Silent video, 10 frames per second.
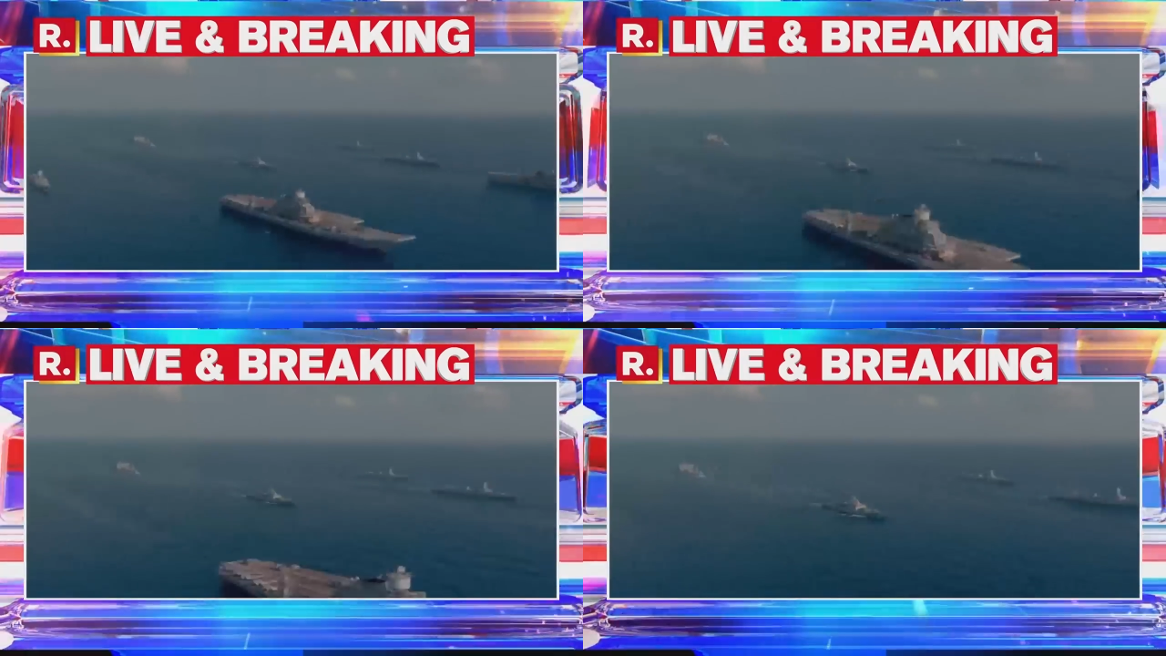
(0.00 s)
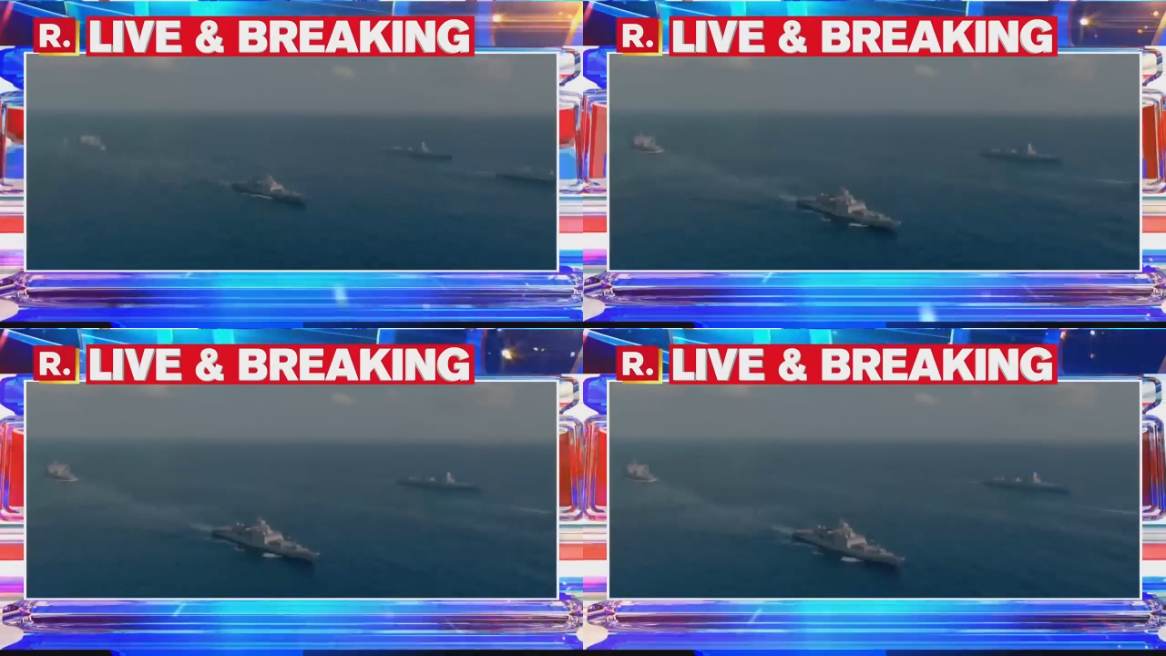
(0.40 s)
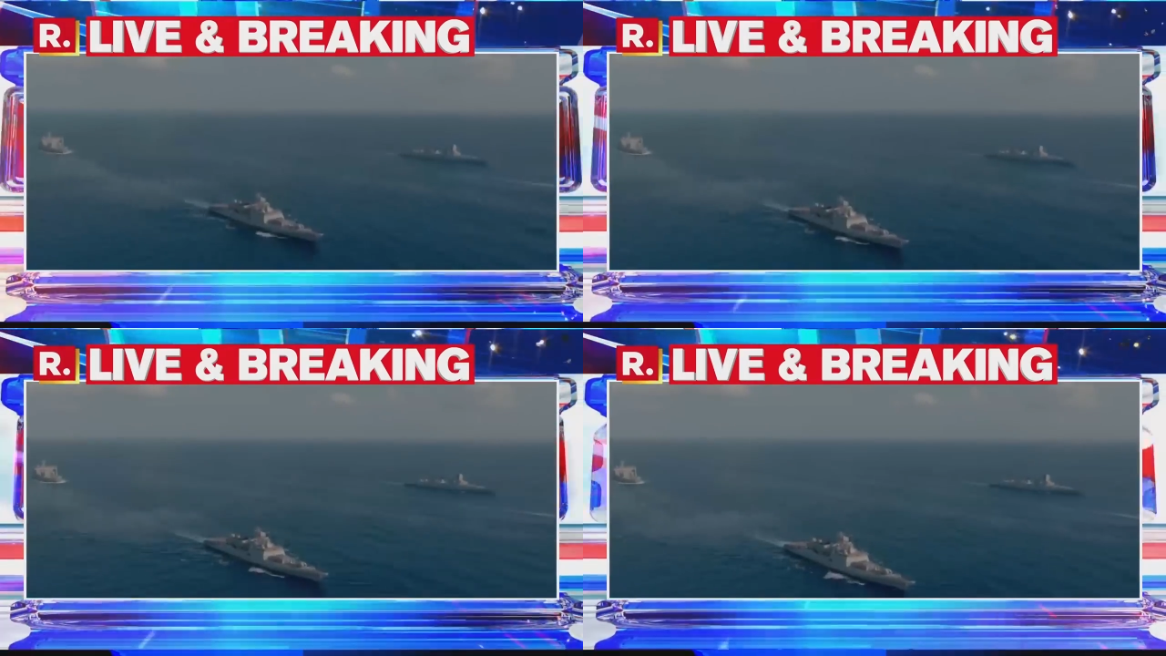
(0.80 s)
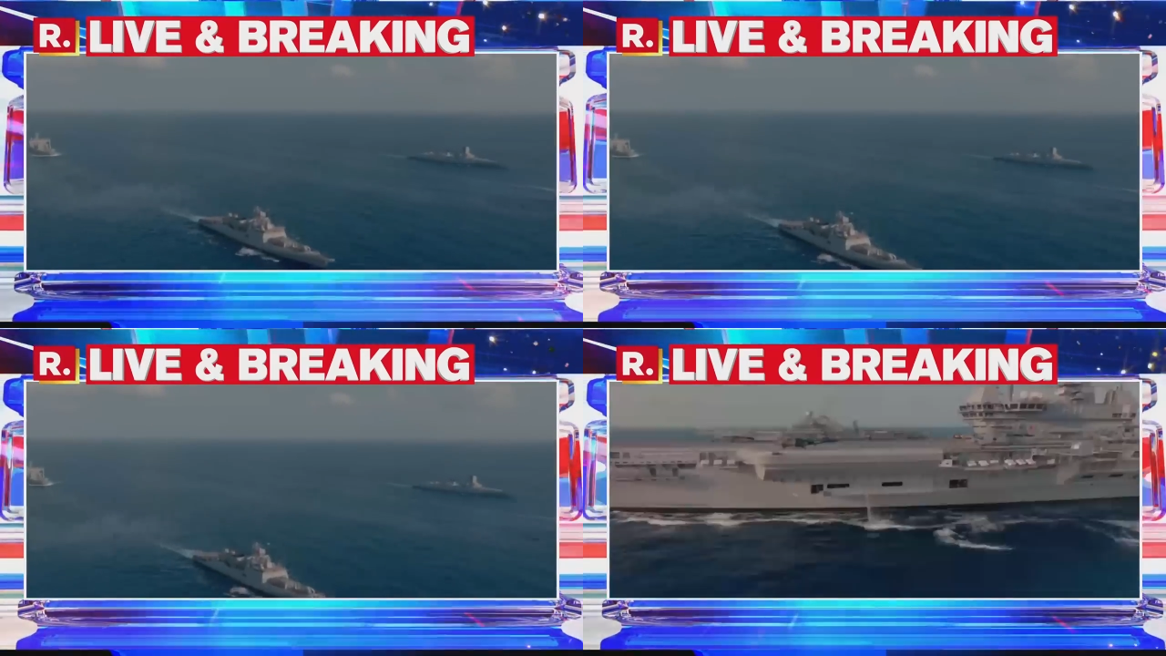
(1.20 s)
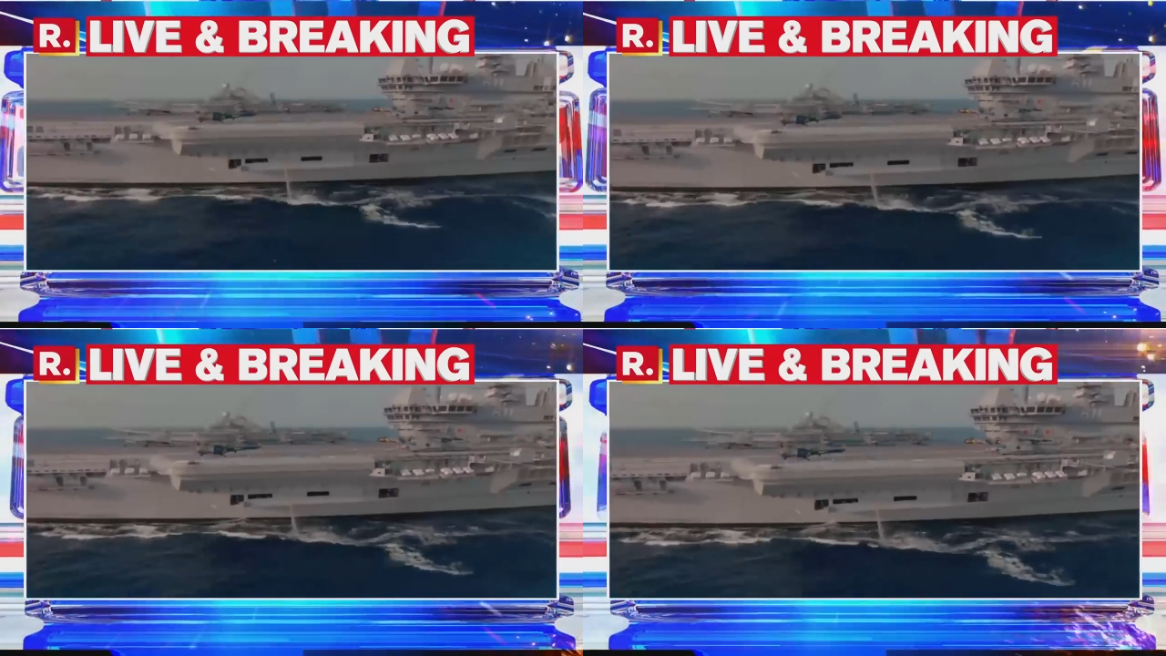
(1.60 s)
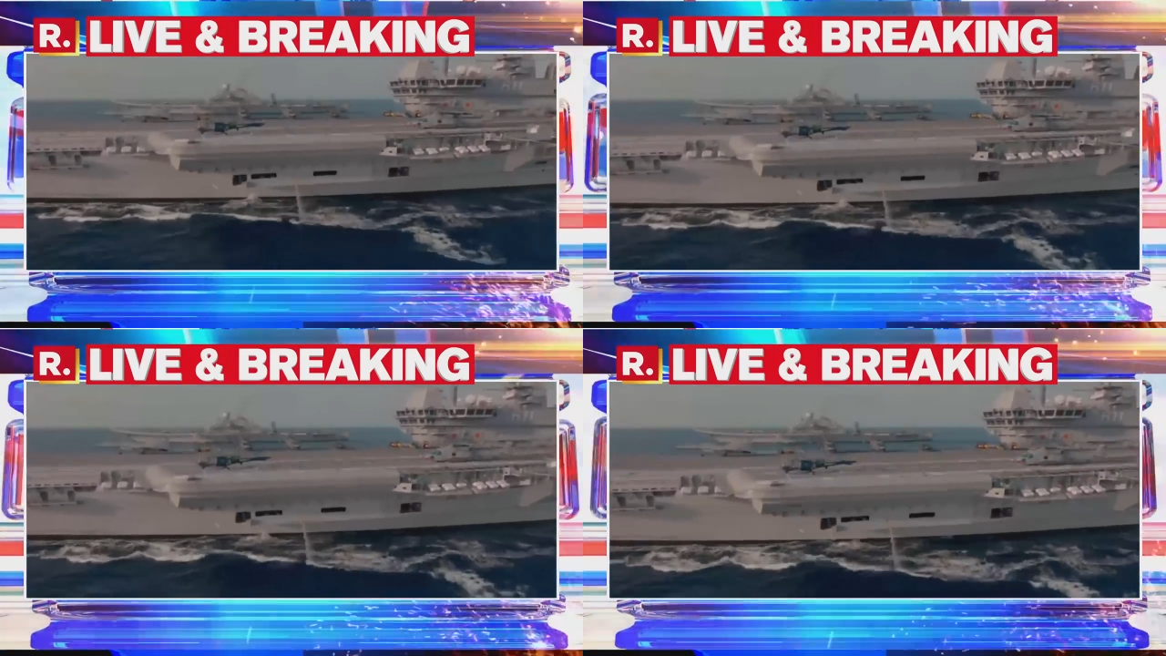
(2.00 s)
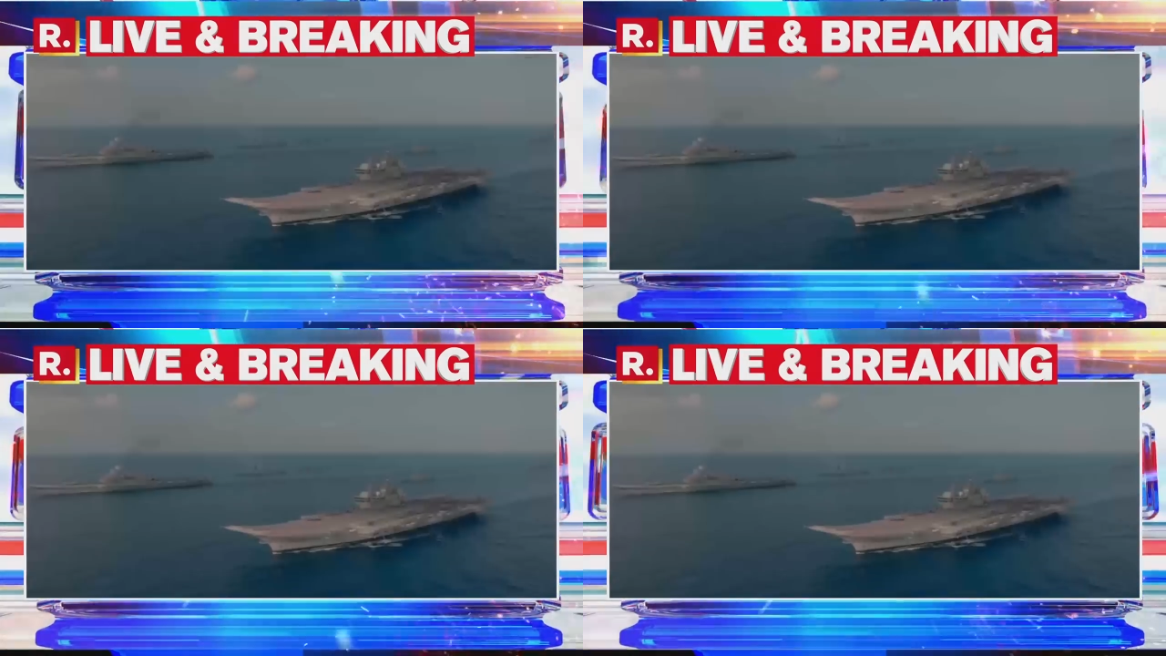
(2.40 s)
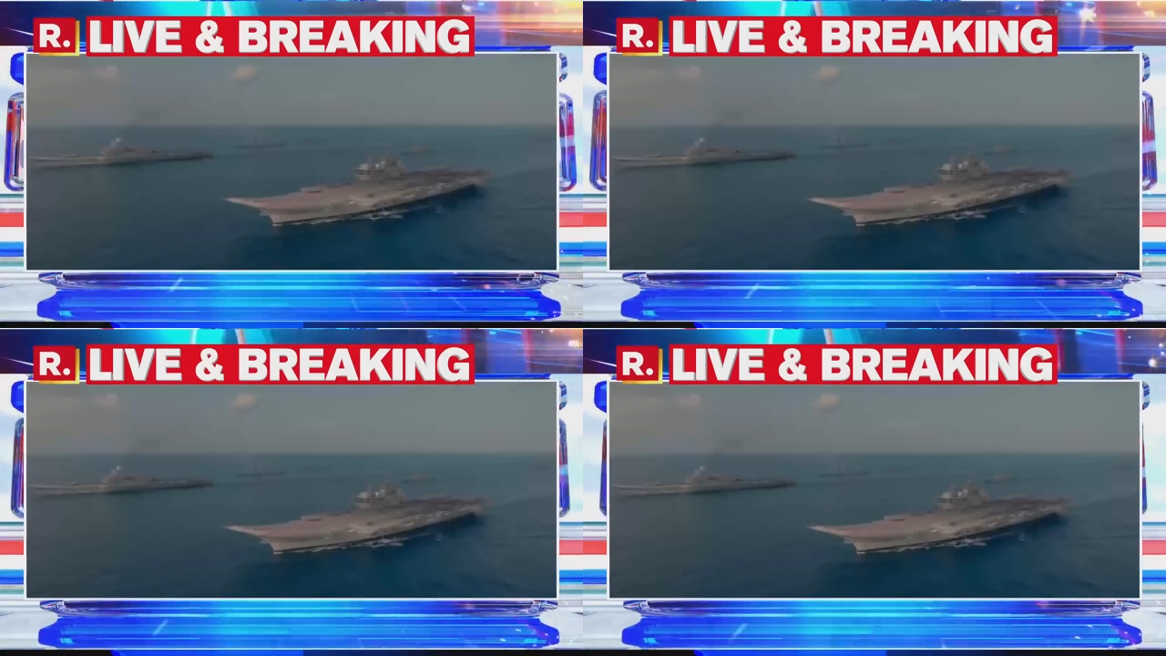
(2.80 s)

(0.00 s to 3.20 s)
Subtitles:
(no speaker visible)